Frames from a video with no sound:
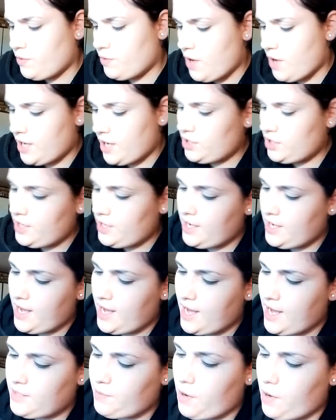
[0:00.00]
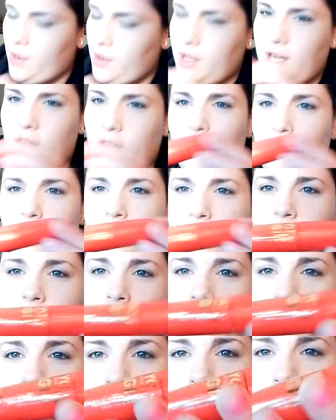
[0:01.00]
Well, actually, yeah, it's probably like a really
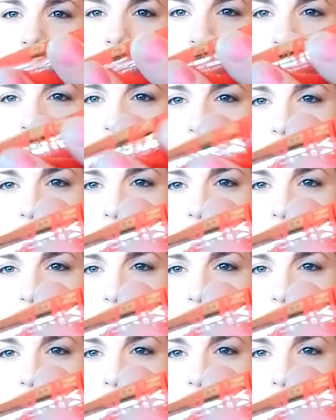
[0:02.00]
red orange, the